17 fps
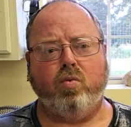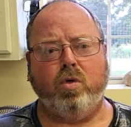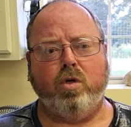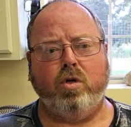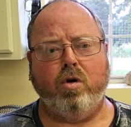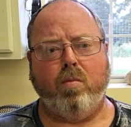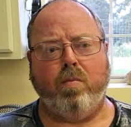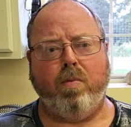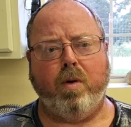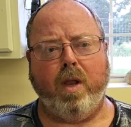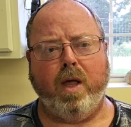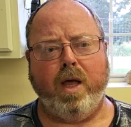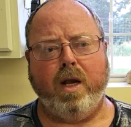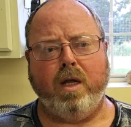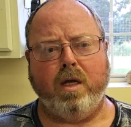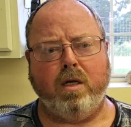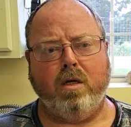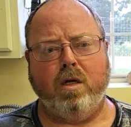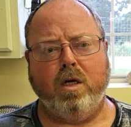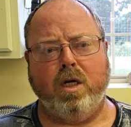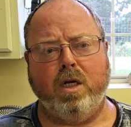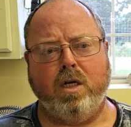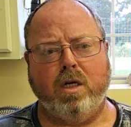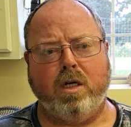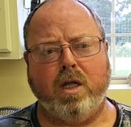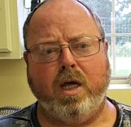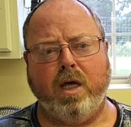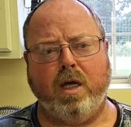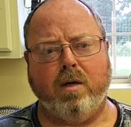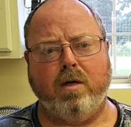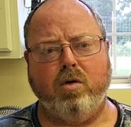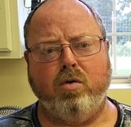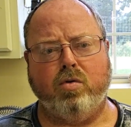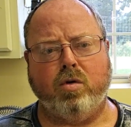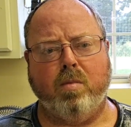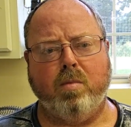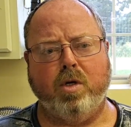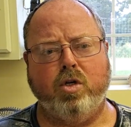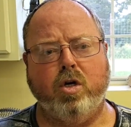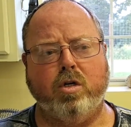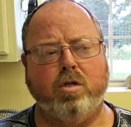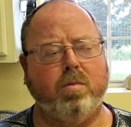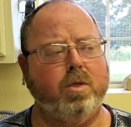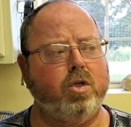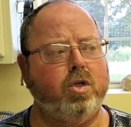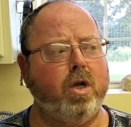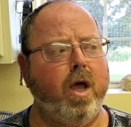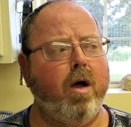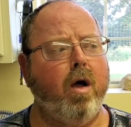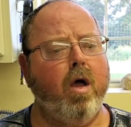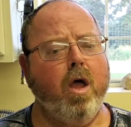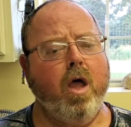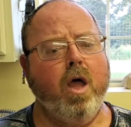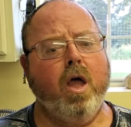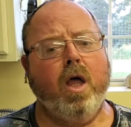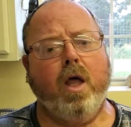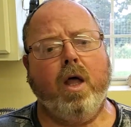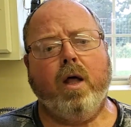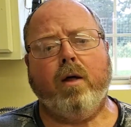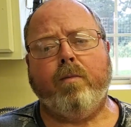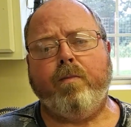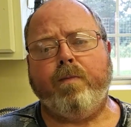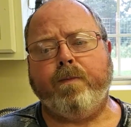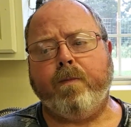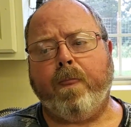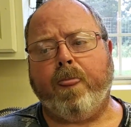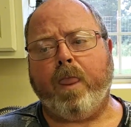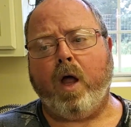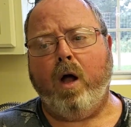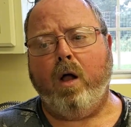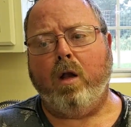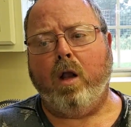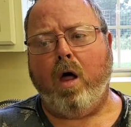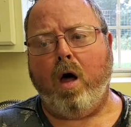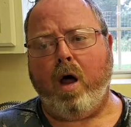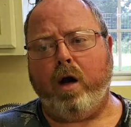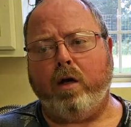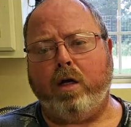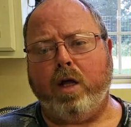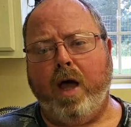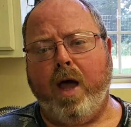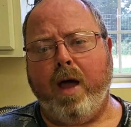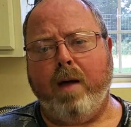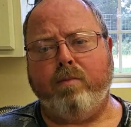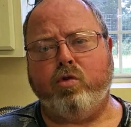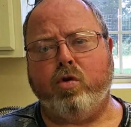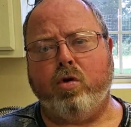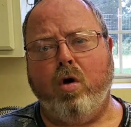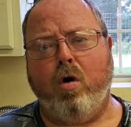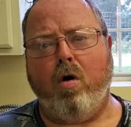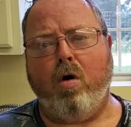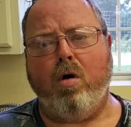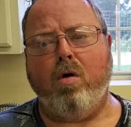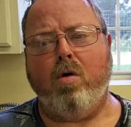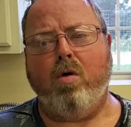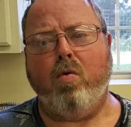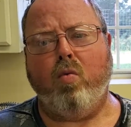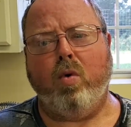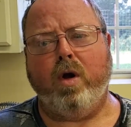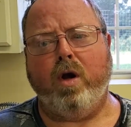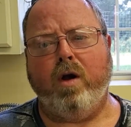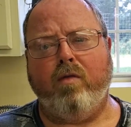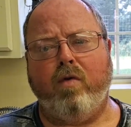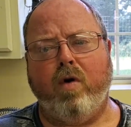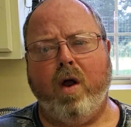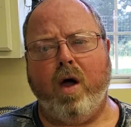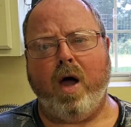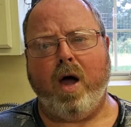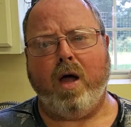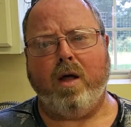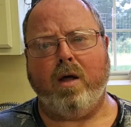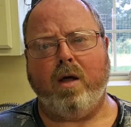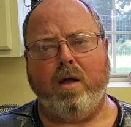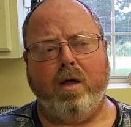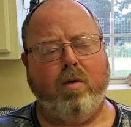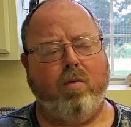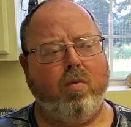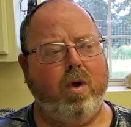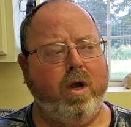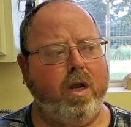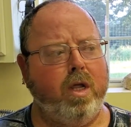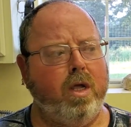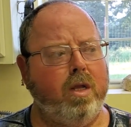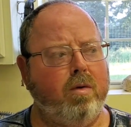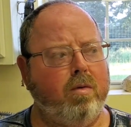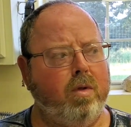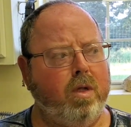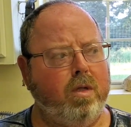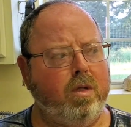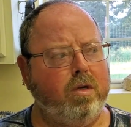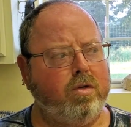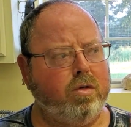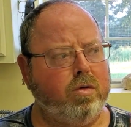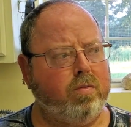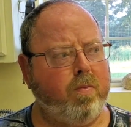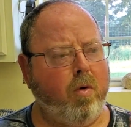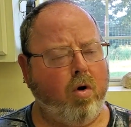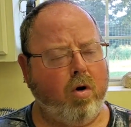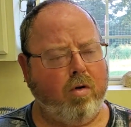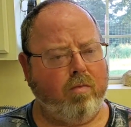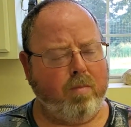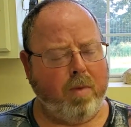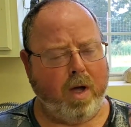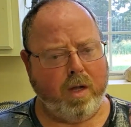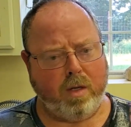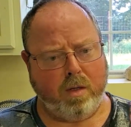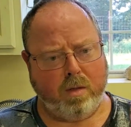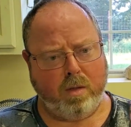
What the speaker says: when you're planting, you need to take and do some adjustments. Now, a lot of times whenever I get ready, and this is part of my